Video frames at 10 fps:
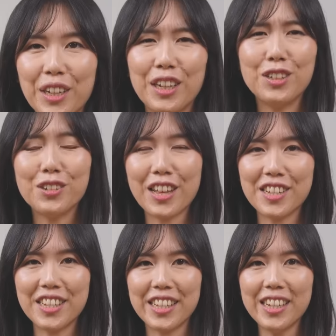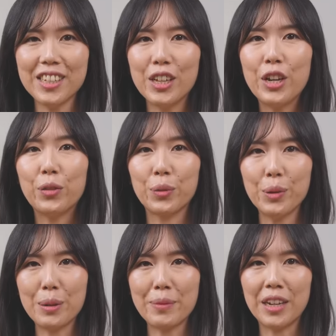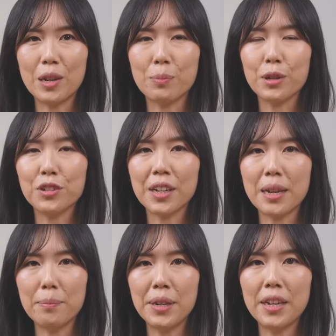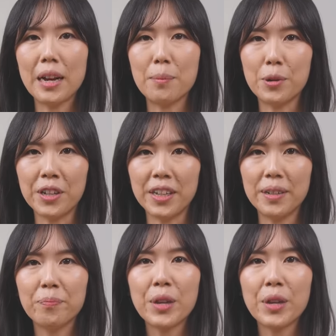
In 2006, three women approached the company Kamoi,